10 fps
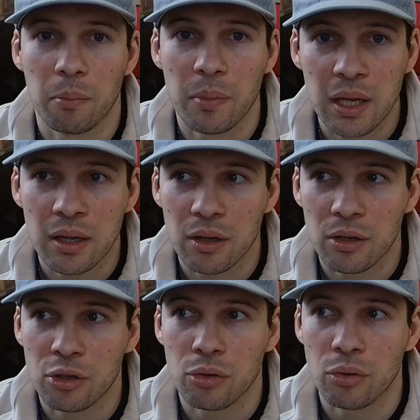me
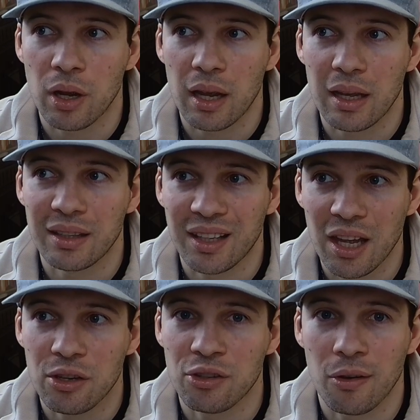to
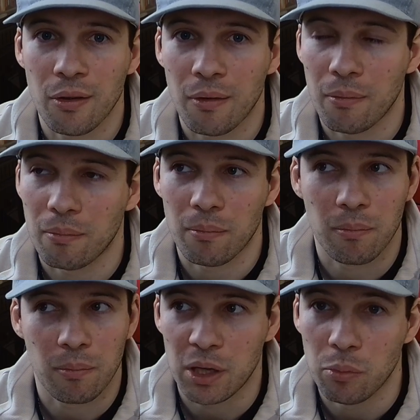engage
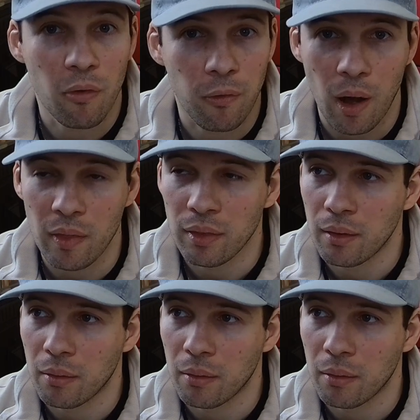in more fun,